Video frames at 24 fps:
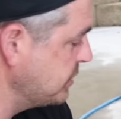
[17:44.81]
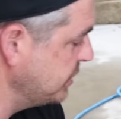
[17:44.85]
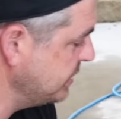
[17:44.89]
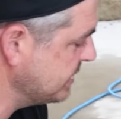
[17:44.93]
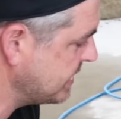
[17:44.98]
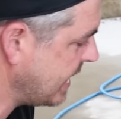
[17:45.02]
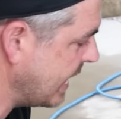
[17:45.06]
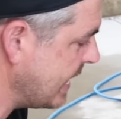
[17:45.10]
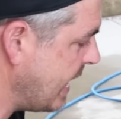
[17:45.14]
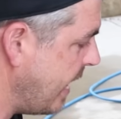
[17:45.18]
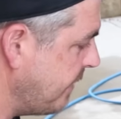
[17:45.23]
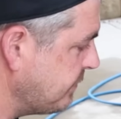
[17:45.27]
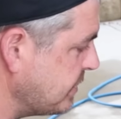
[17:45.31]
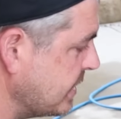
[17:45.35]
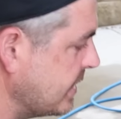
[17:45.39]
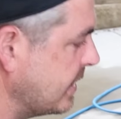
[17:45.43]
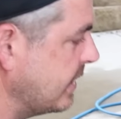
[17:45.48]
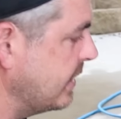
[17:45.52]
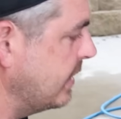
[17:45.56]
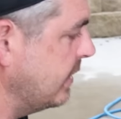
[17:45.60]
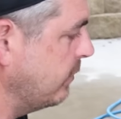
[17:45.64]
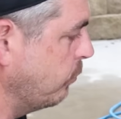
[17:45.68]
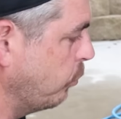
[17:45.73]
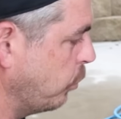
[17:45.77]
So you just kind of have
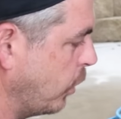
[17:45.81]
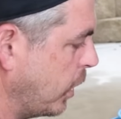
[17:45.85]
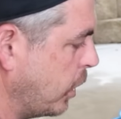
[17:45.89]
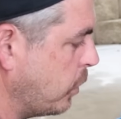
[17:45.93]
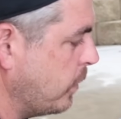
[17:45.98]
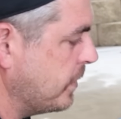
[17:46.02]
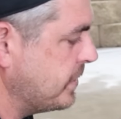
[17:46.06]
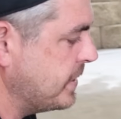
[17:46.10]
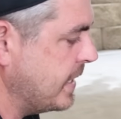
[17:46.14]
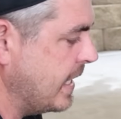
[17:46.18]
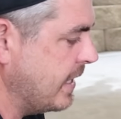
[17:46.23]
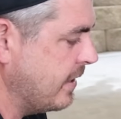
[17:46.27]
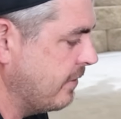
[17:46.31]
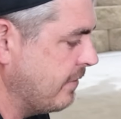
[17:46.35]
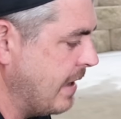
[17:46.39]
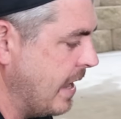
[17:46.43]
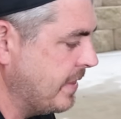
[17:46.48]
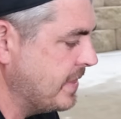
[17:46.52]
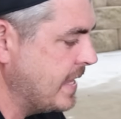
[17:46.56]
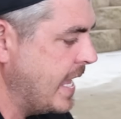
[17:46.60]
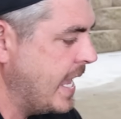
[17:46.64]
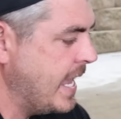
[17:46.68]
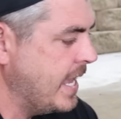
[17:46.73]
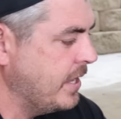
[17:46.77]
to work with it
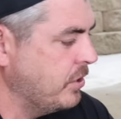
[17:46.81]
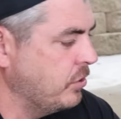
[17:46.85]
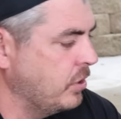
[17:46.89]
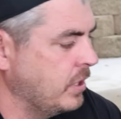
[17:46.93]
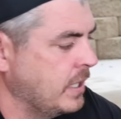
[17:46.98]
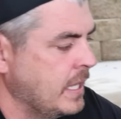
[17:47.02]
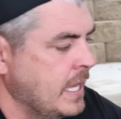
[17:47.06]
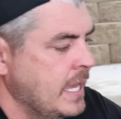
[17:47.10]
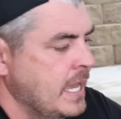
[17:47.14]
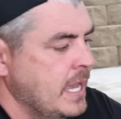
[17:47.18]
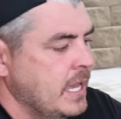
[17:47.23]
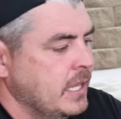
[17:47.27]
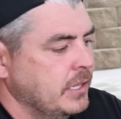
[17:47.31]
around the angle.